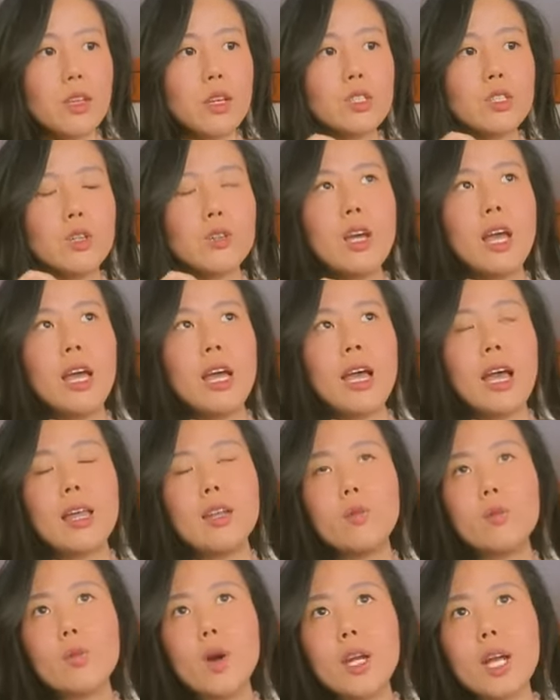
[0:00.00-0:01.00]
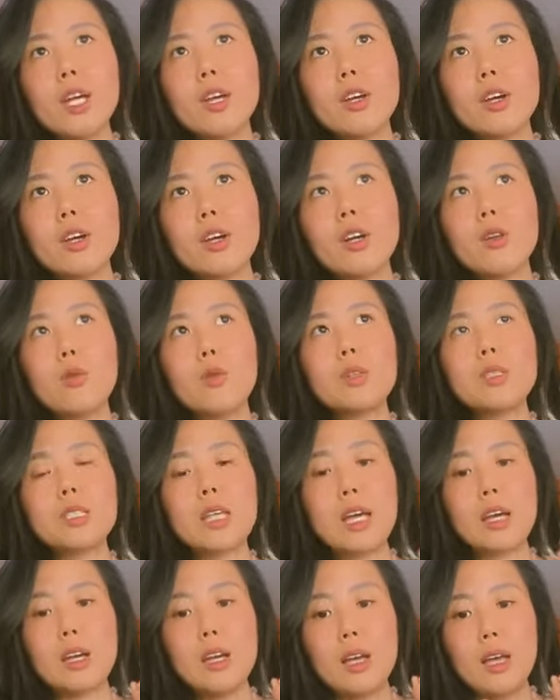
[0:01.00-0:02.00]
So, and what I heard was
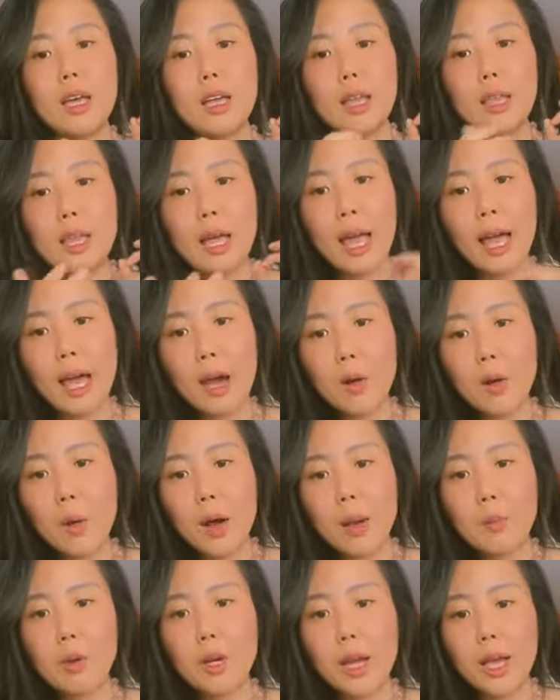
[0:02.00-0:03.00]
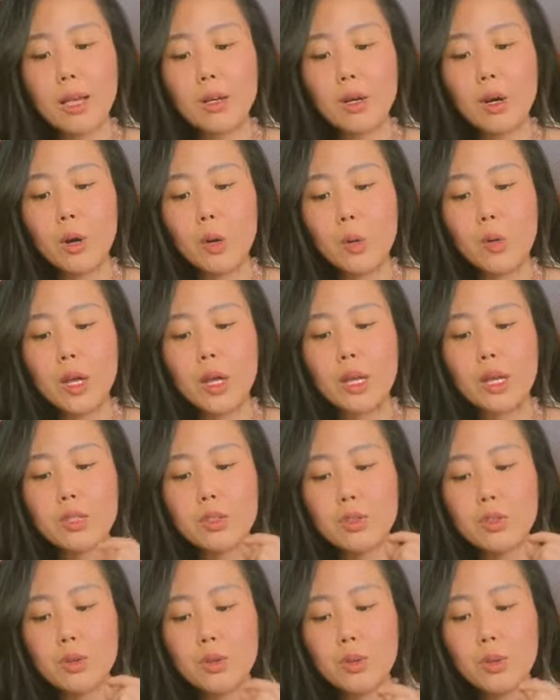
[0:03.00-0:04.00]
like, how I'm going to encode it
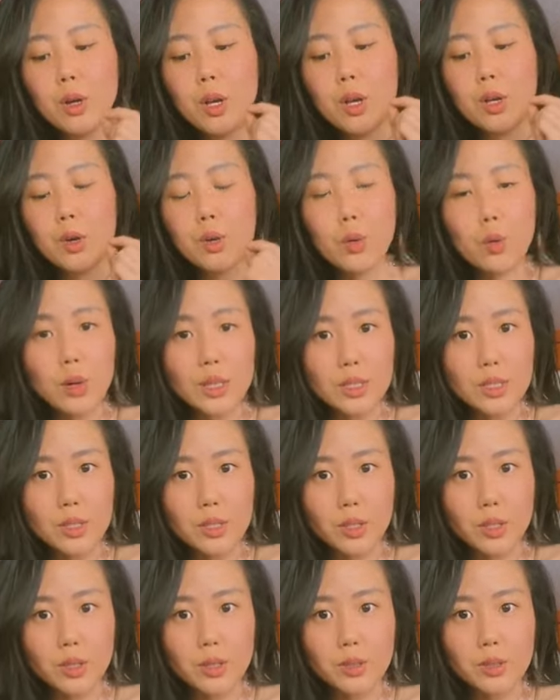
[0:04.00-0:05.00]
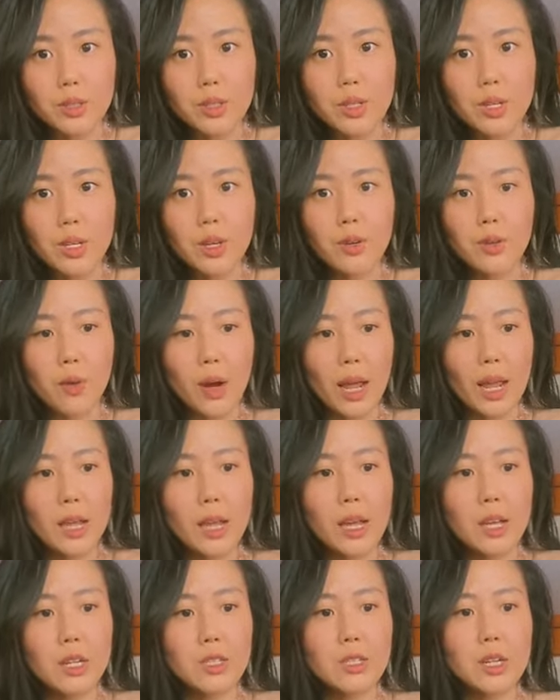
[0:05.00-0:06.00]
is through crystals,
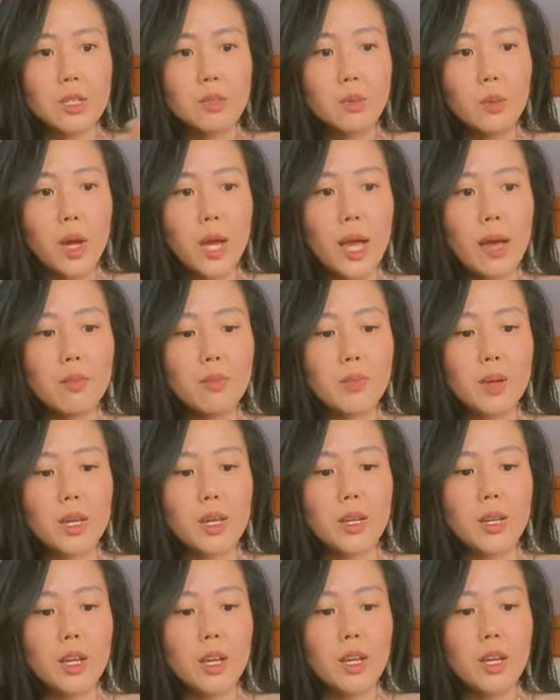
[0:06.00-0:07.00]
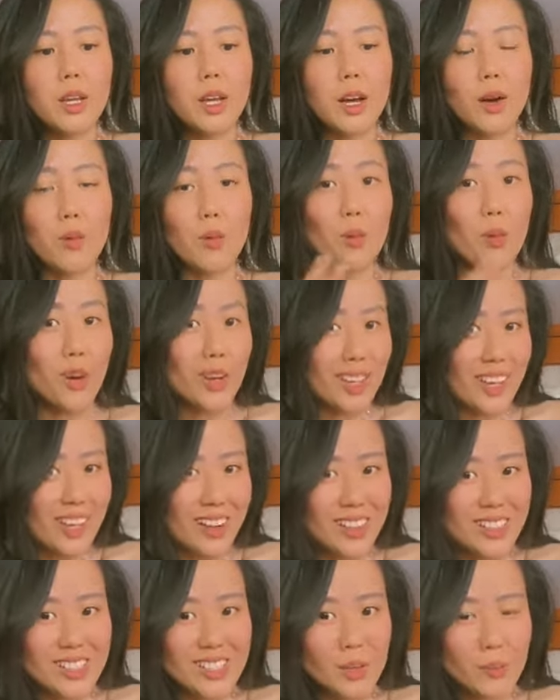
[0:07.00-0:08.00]
right? So that's why I've been uh,
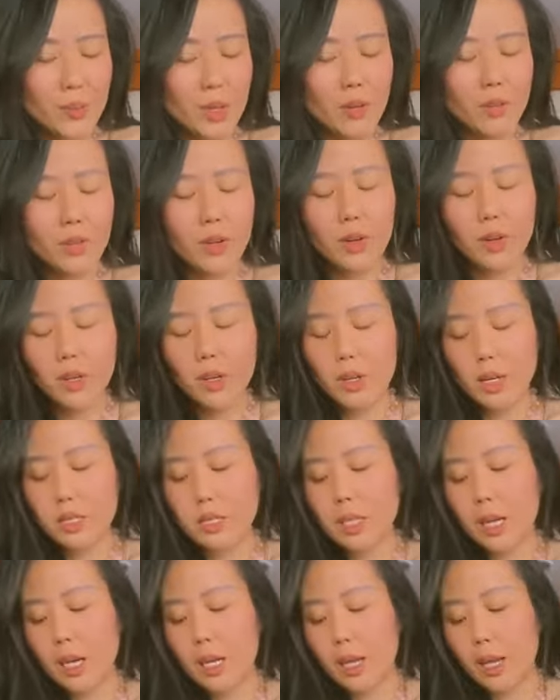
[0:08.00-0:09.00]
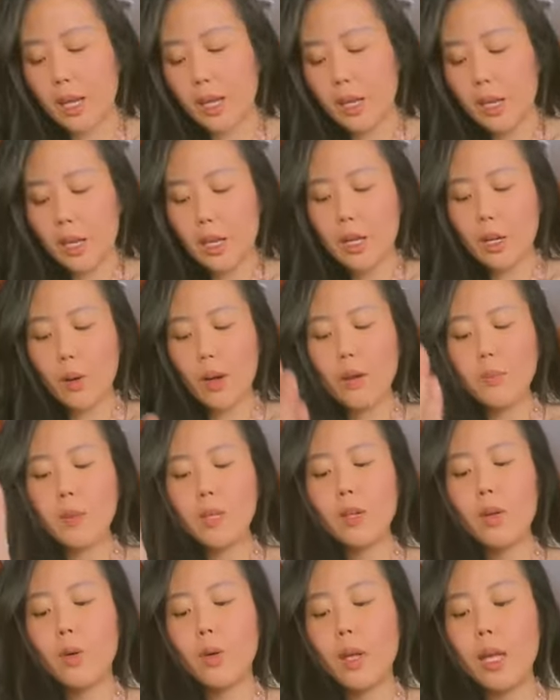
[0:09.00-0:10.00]
working on something very exciting. You know, I've
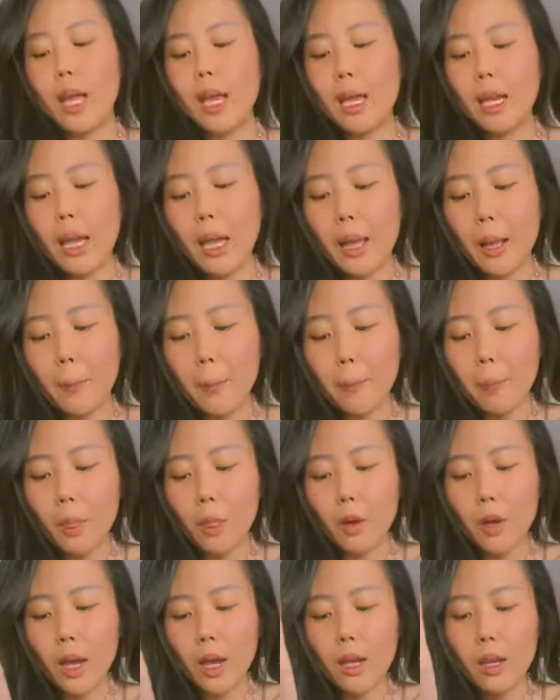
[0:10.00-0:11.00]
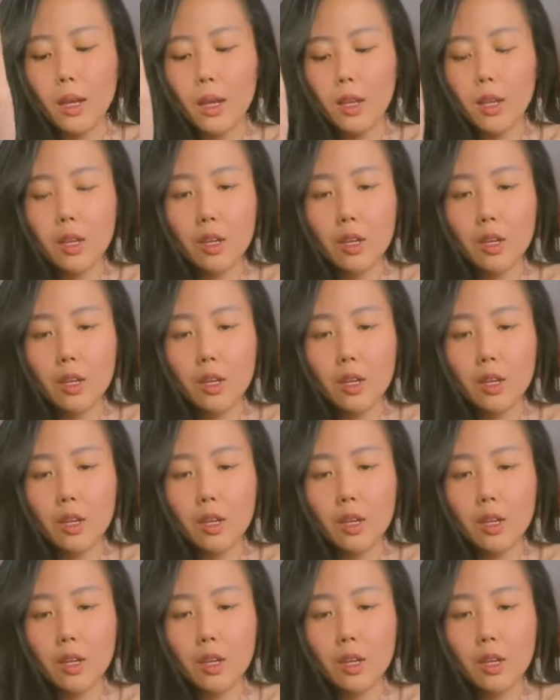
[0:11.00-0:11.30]
been creating, okay?